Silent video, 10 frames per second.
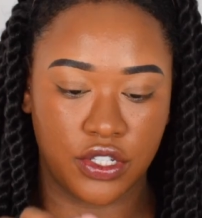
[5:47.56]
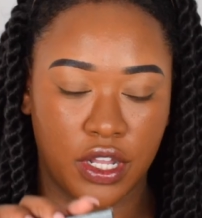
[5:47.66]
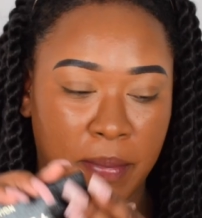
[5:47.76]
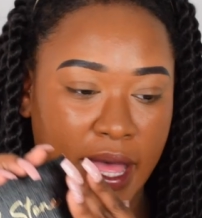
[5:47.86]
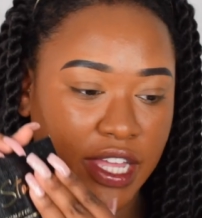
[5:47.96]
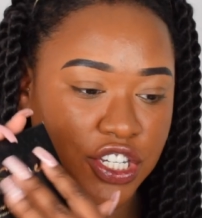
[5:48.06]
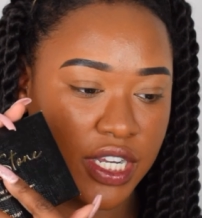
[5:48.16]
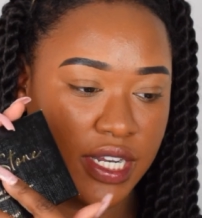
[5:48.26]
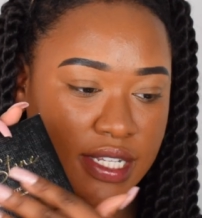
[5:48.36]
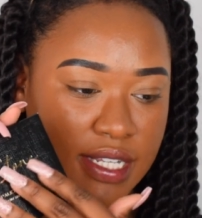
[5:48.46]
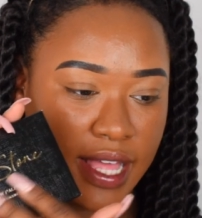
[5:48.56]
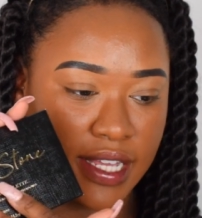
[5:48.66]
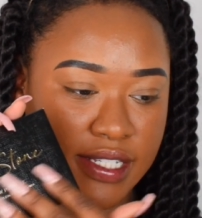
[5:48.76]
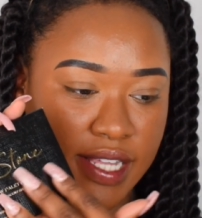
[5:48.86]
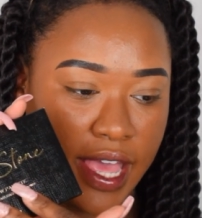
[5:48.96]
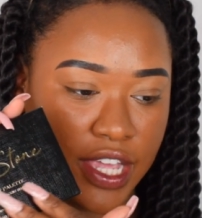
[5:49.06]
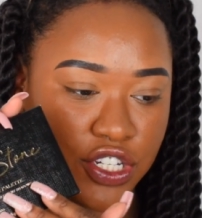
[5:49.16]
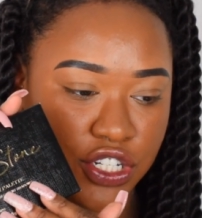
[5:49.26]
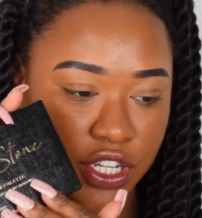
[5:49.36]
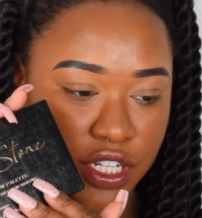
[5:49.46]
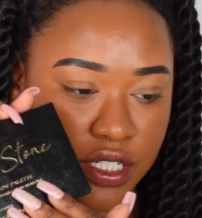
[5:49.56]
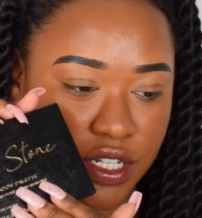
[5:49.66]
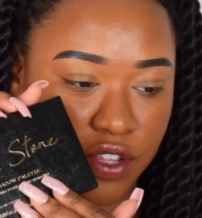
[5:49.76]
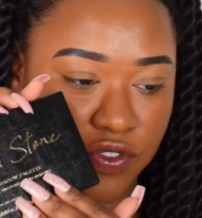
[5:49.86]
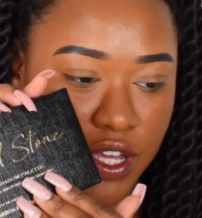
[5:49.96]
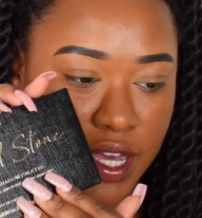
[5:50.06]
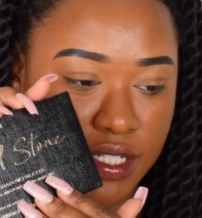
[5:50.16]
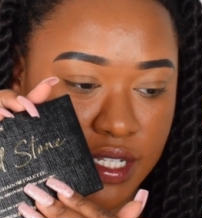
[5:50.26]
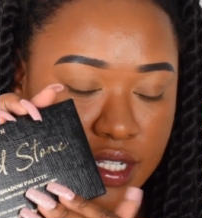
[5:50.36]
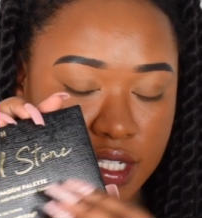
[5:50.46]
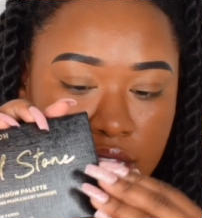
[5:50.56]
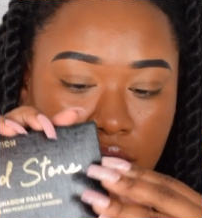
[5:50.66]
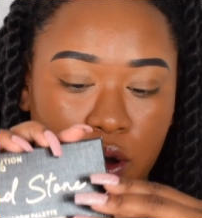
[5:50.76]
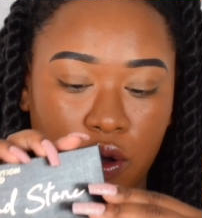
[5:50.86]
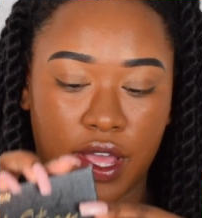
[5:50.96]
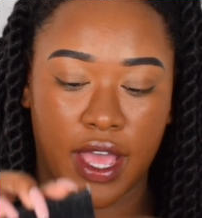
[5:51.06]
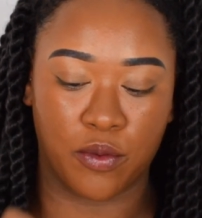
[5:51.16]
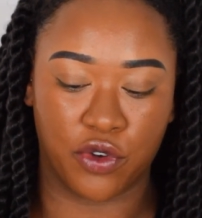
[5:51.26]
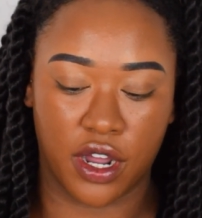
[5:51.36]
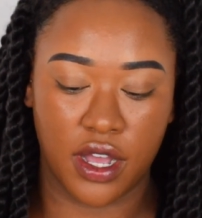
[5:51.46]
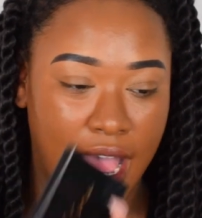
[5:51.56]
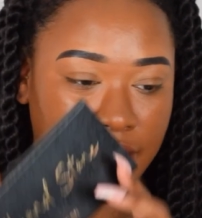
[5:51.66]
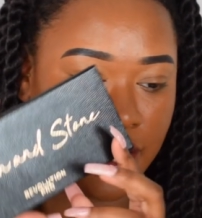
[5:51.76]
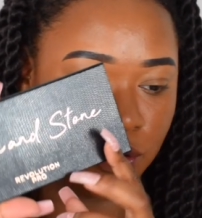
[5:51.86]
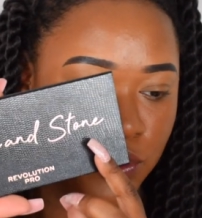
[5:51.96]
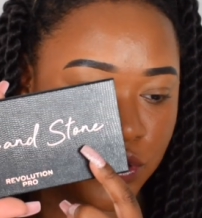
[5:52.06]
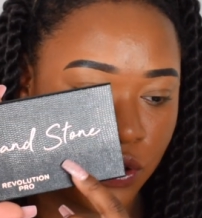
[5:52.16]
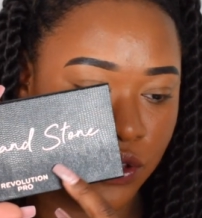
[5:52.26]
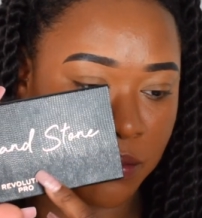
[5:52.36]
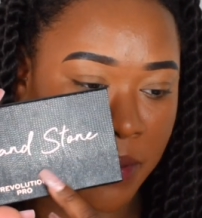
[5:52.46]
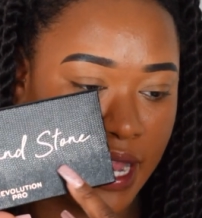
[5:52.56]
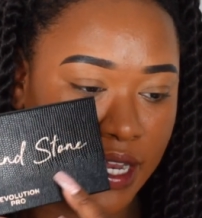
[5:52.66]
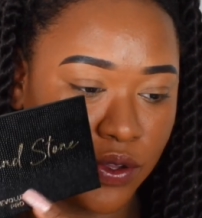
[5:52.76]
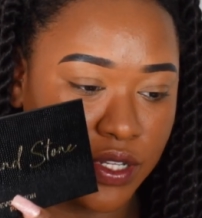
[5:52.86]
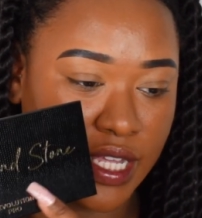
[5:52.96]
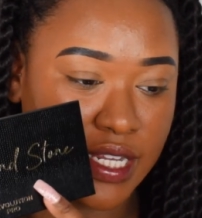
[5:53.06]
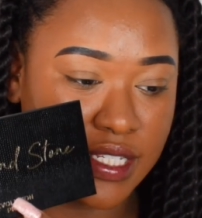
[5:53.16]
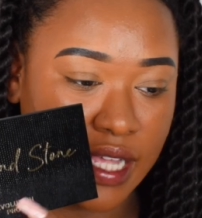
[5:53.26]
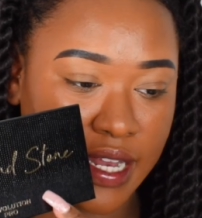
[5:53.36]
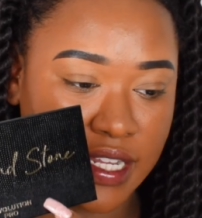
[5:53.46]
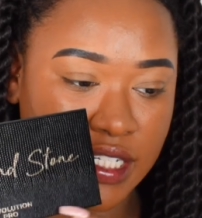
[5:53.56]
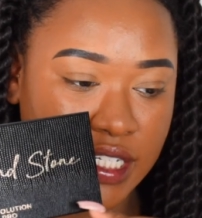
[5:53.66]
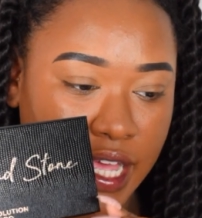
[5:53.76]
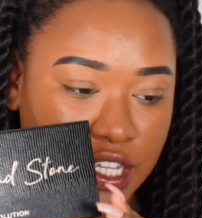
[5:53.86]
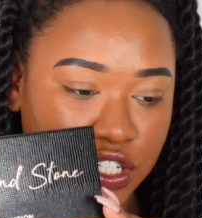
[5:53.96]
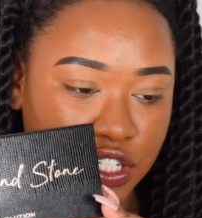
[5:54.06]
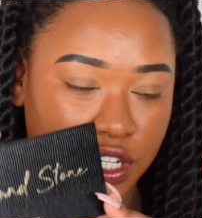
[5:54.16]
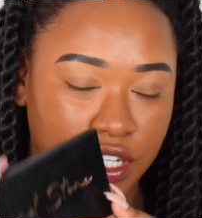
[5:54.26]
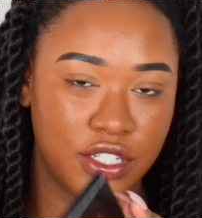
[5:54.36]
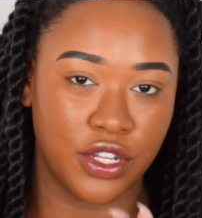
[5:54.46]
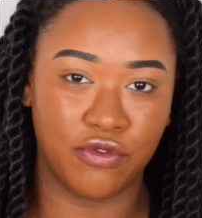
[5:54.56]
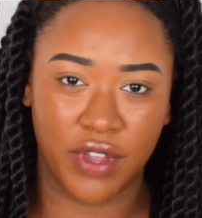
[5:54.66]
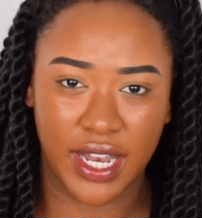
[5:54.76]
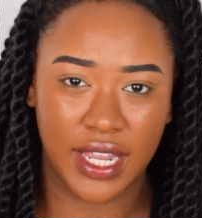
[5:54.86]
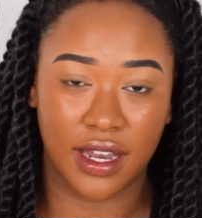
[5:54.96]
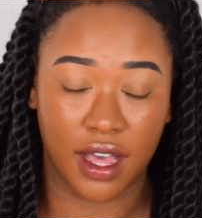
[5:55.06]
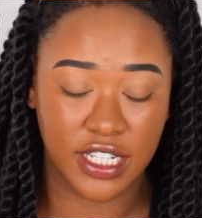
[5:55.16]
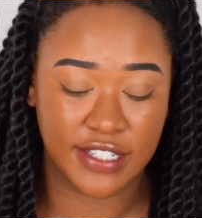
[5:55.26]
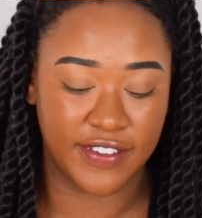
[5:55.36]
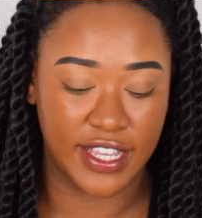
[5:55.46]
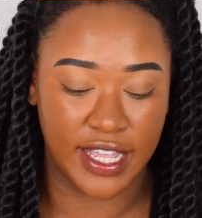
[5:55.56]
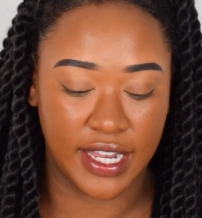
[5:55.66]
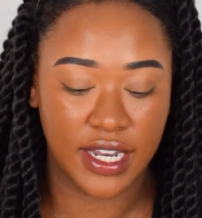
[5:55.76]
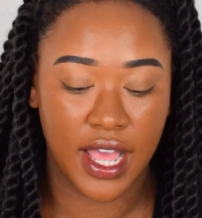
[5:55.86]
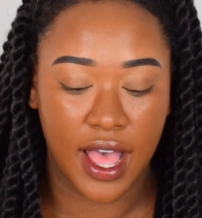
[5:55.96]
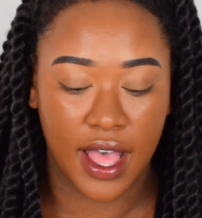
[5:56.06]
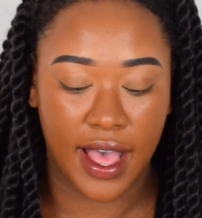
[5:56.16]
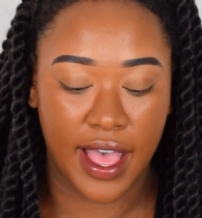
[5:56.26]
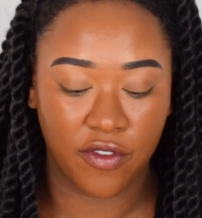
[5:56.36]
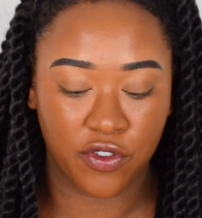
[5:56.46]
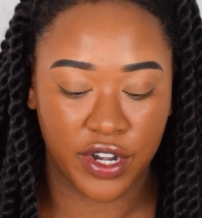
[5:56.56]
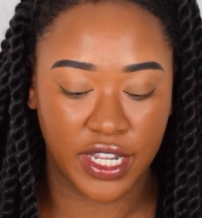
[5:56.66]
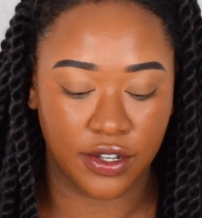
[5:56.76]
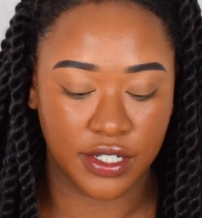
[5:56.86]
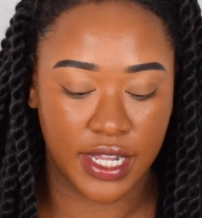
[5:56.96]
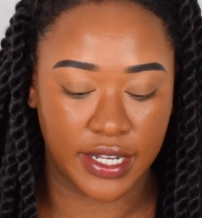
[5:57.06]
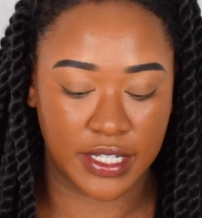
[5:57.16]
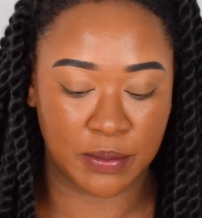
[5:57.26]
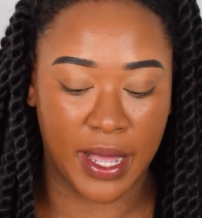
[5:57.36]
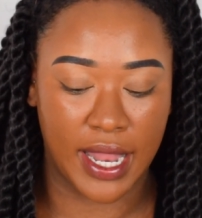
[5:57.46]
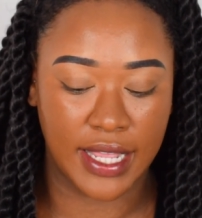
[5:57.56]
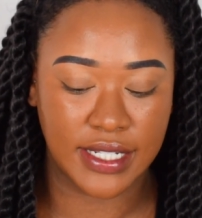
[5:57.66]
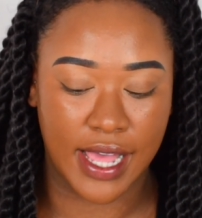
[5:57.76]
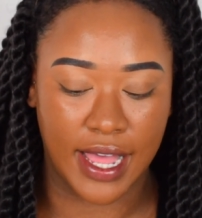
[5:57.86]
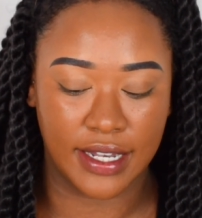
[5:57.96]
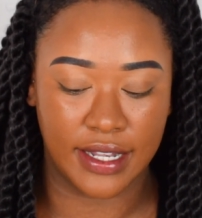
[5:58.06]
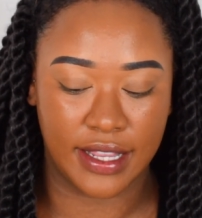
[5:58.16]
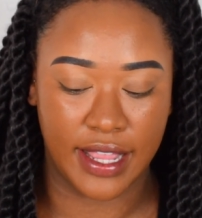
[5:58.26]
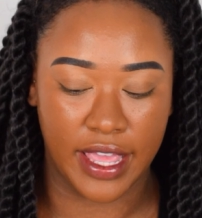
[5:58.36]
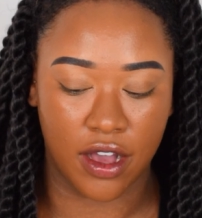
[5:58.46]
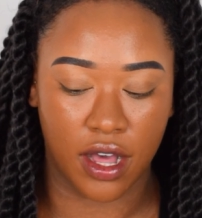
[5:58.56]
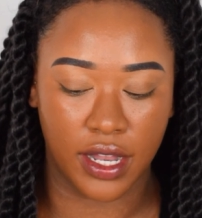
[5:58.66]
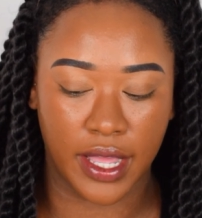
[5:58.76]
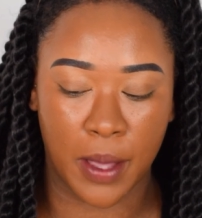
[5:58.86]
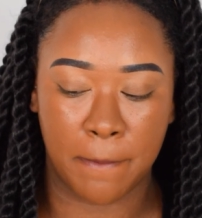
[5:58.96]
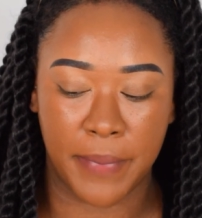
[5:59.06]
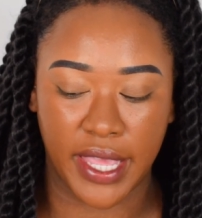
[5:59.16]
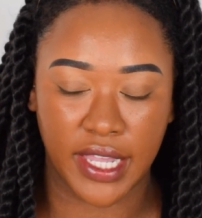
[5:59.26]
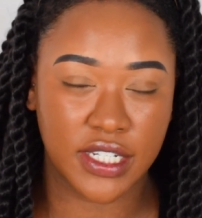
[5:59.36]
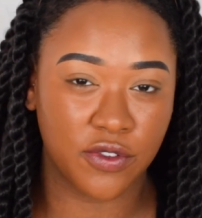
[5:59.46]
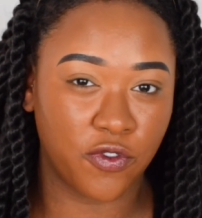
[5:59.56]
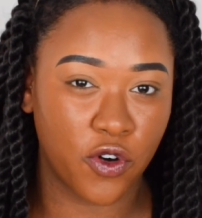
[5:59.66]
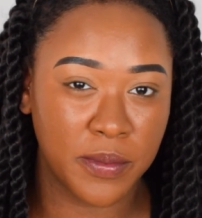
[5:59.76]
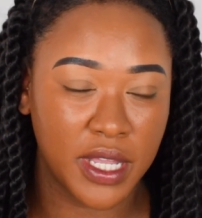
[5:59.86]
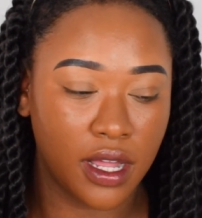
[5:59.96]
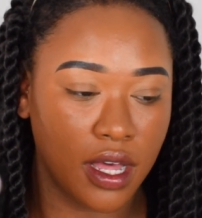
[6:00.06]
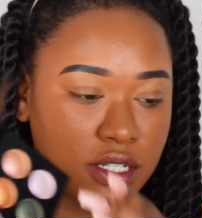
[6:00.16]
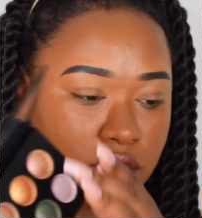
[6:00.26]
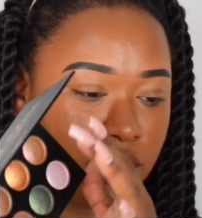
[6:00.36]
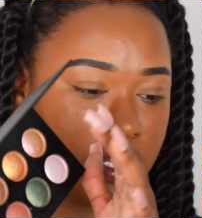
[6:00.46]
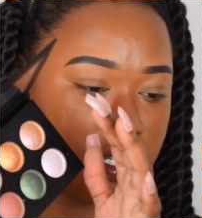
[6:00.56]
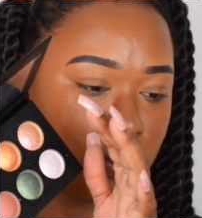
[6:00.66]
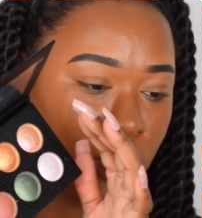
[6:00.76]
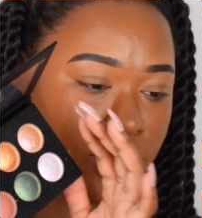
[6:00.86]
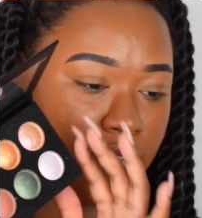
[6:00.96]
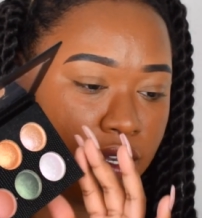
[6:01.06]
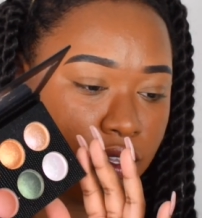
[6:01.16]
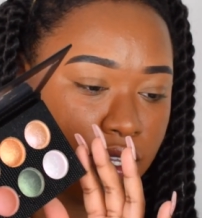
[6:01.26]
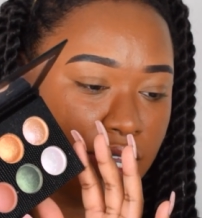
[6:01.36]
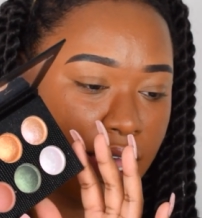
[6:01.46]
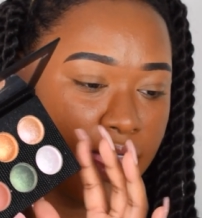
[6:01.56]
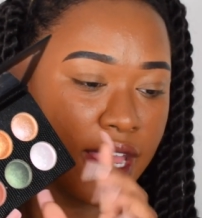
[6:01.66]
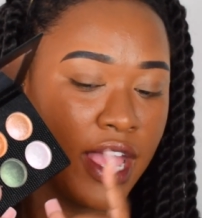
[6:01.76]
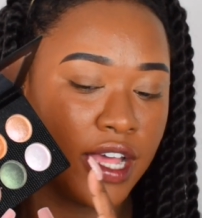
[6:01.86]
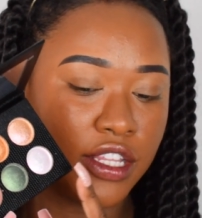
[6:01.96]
So the packaging is like textured. I don't know if you guys can see that on camera. And then also the palette on the inside is textured. So really luxe feeling. I have already looked at these palettes and they are like a baked formula. So this is what they look like.